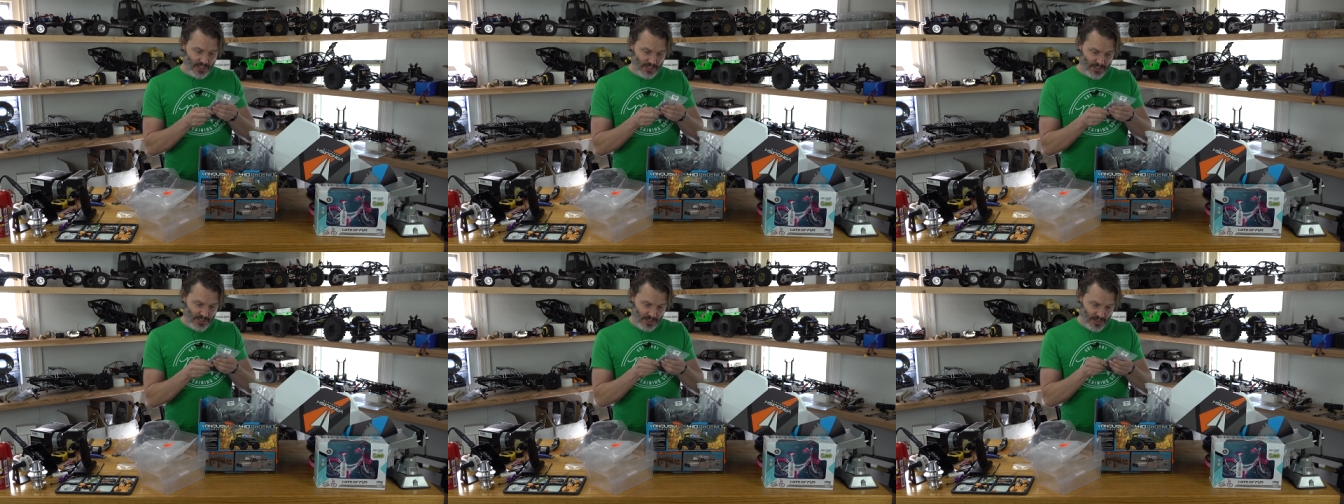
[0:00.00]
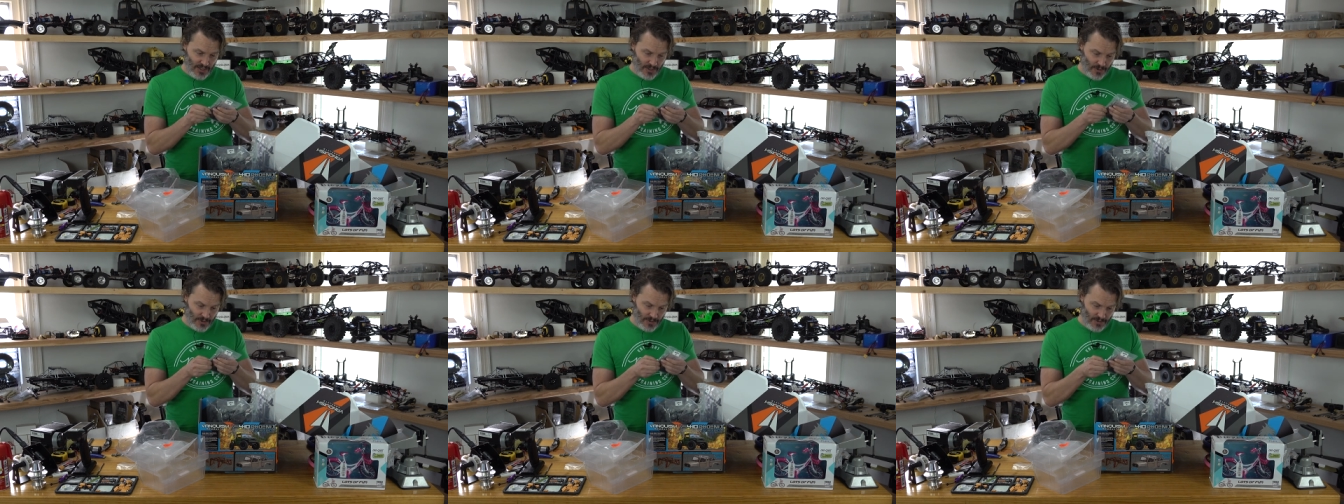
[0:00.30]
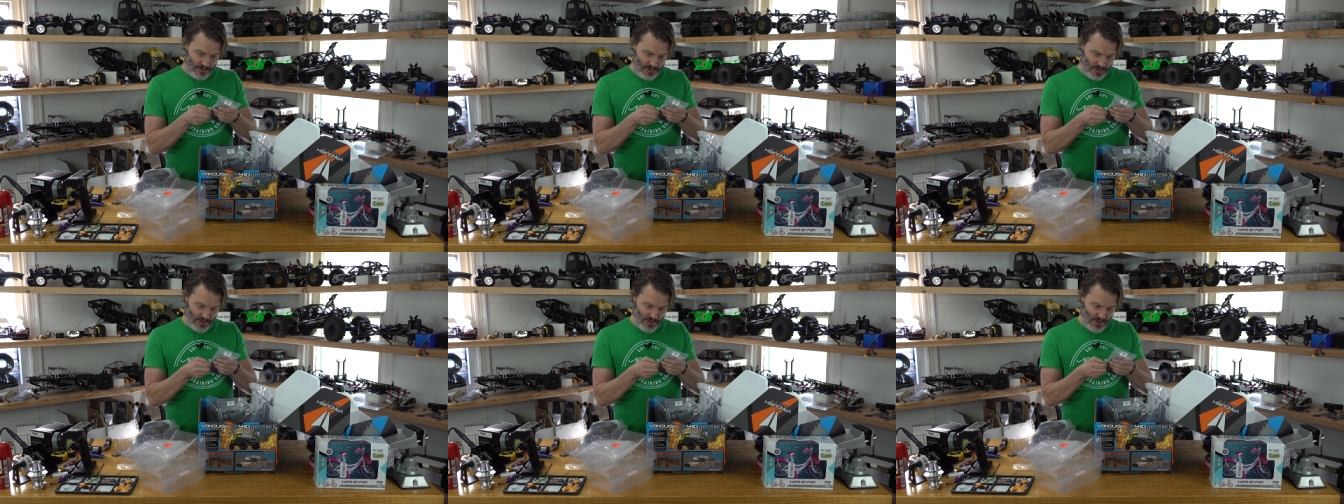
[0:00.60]
So
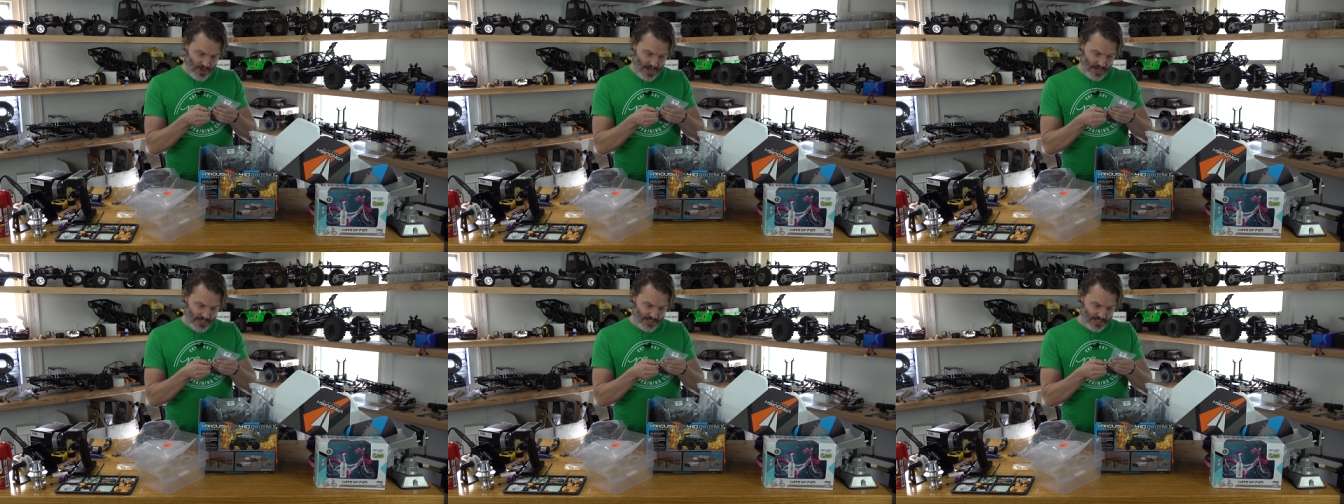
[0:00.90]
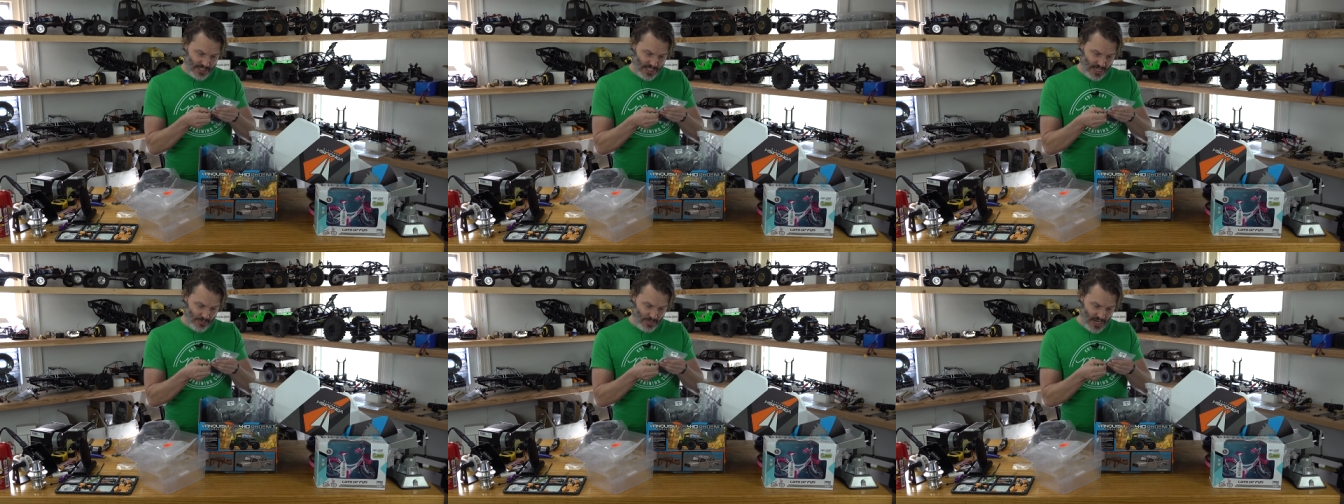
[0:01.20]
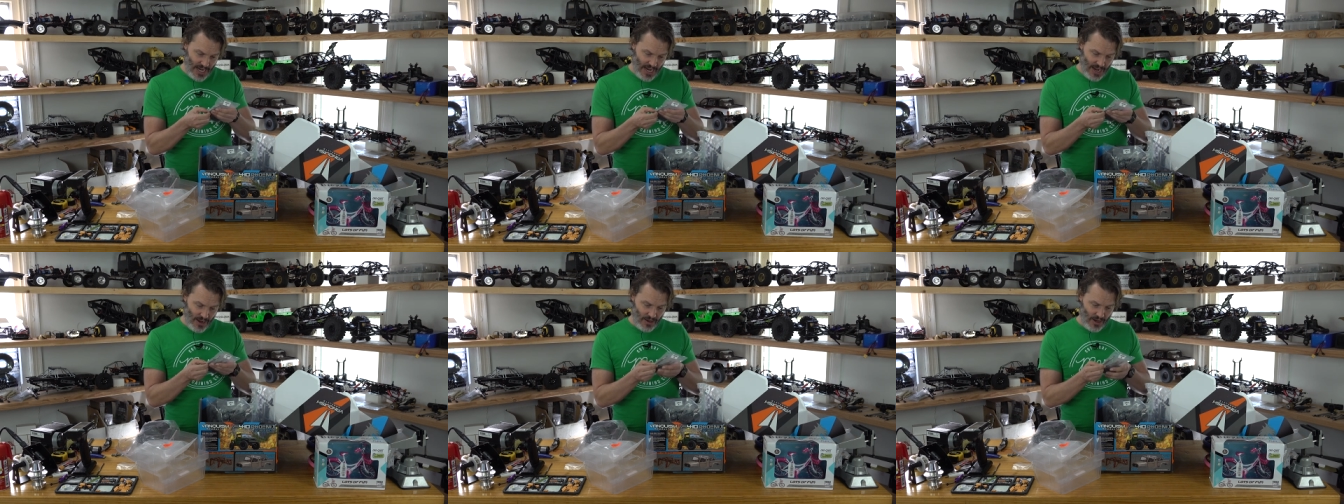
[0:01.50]
they're not
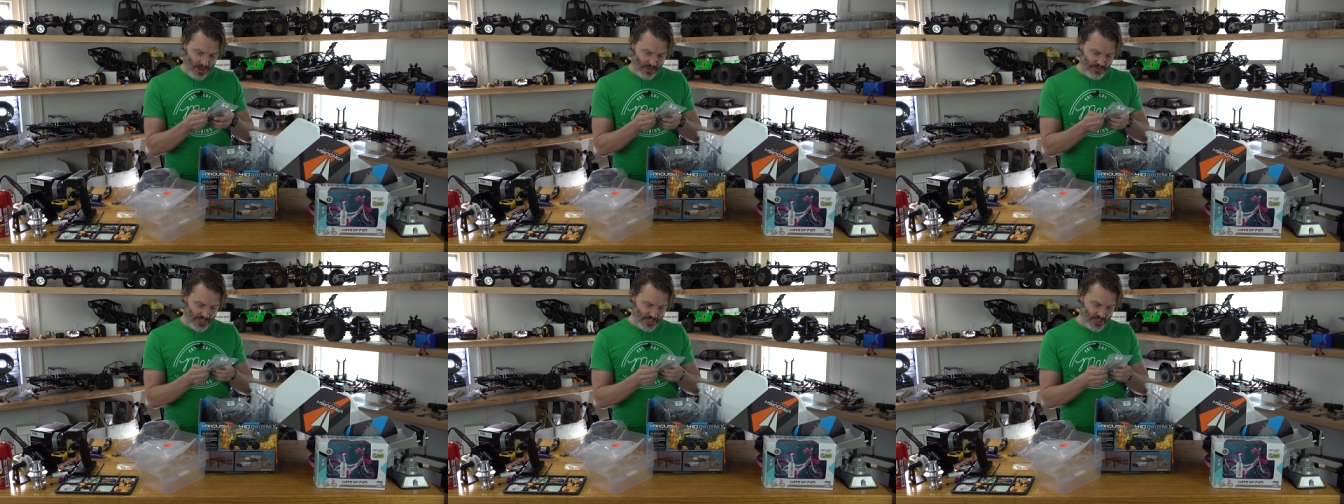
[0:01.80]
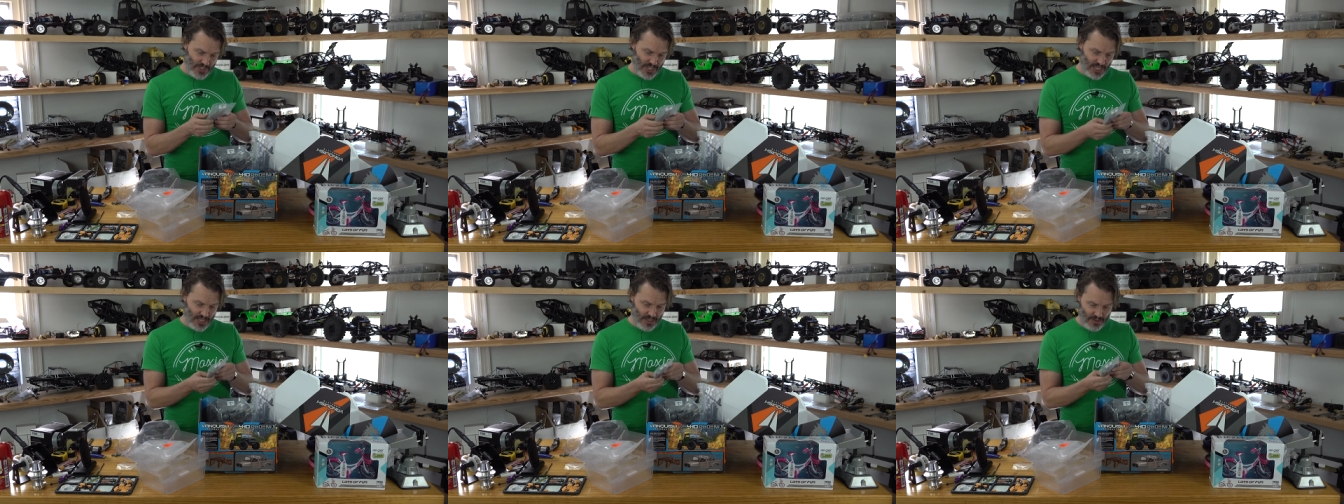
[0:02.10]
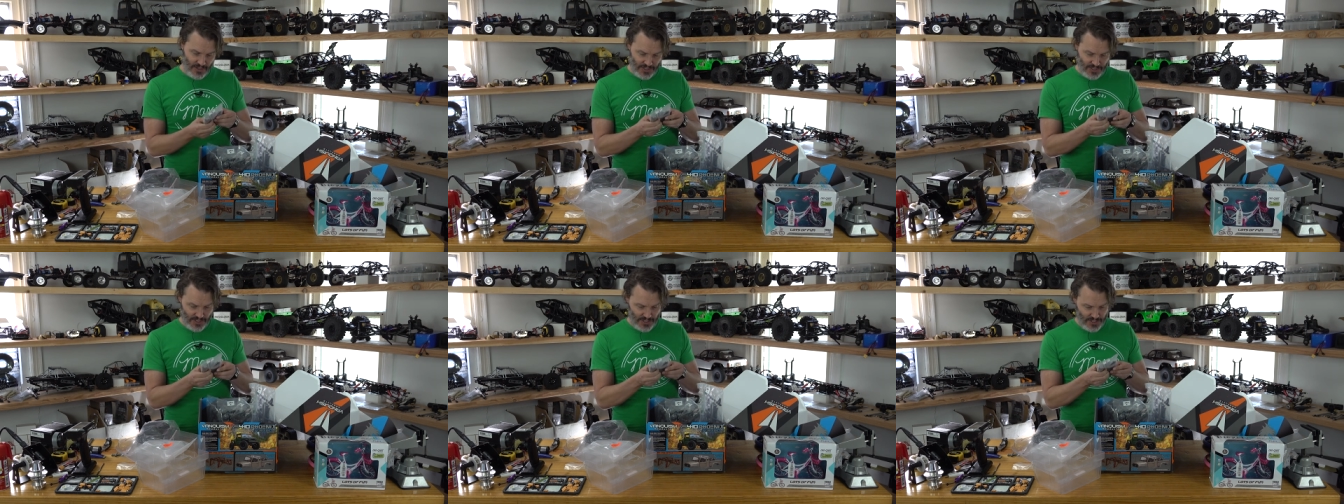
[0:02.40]
skimping out on this
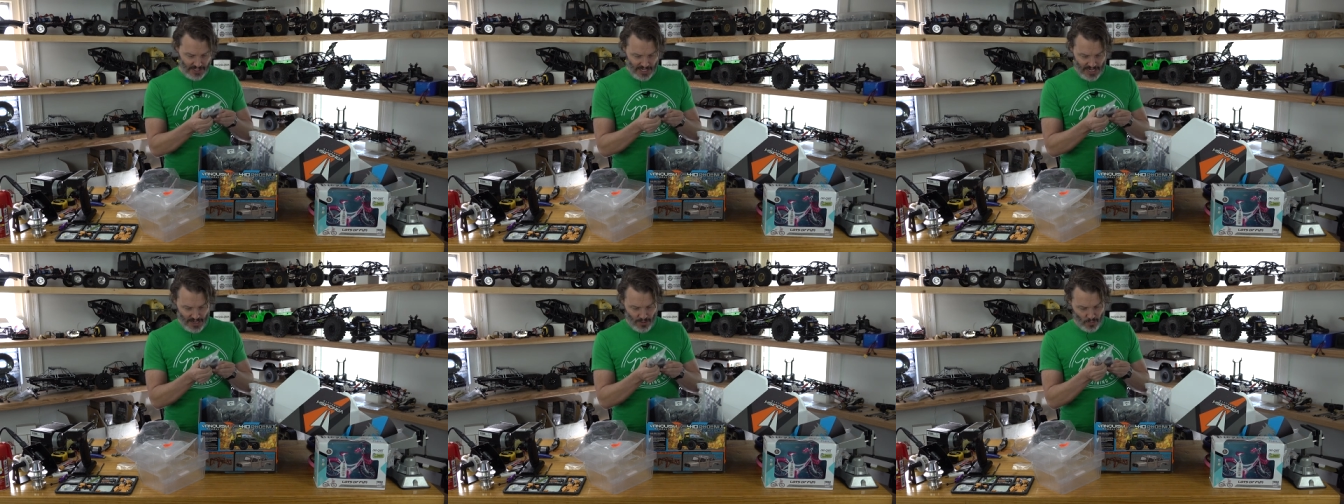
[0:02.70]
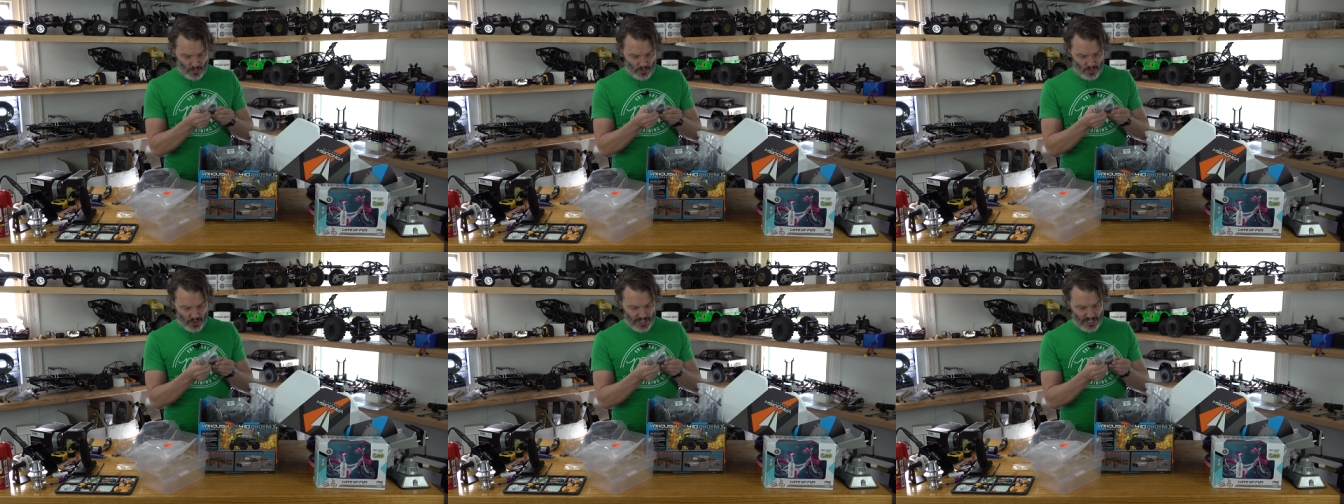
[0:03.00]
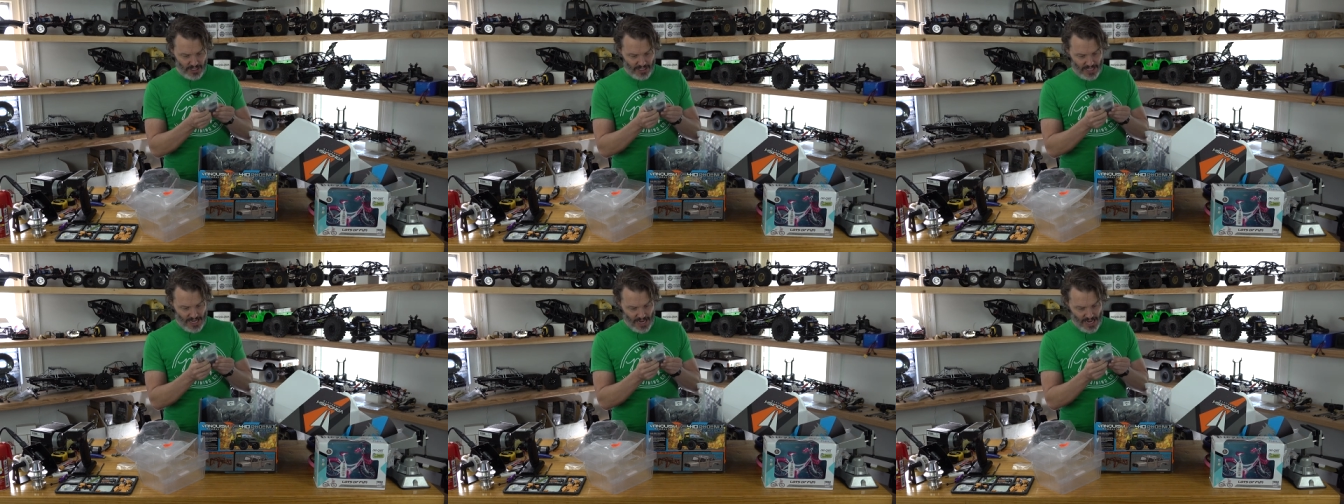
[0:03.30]
kit. This is a
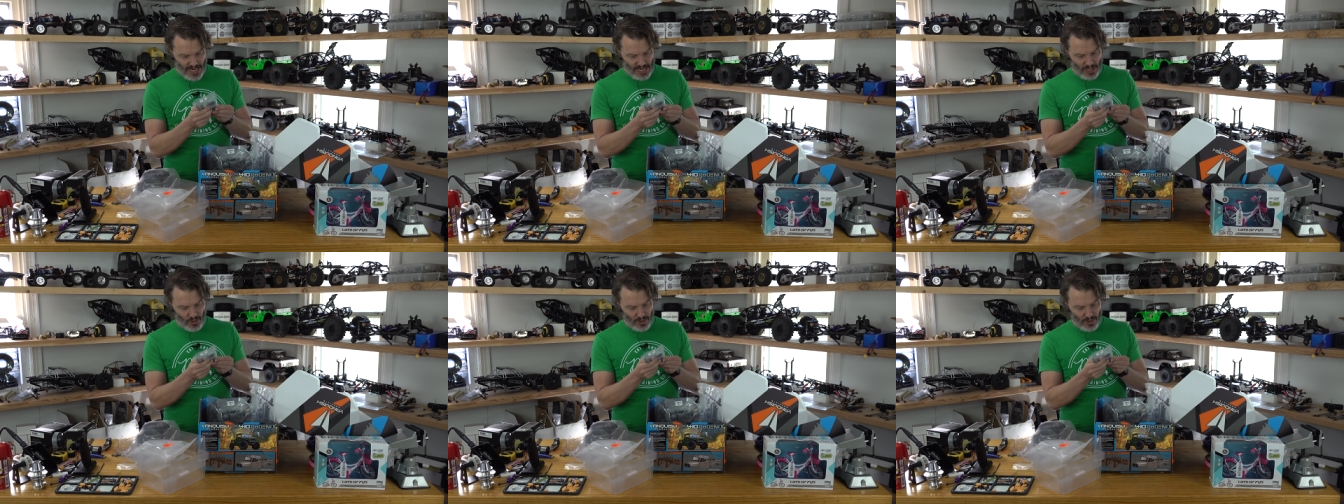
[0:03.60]
really high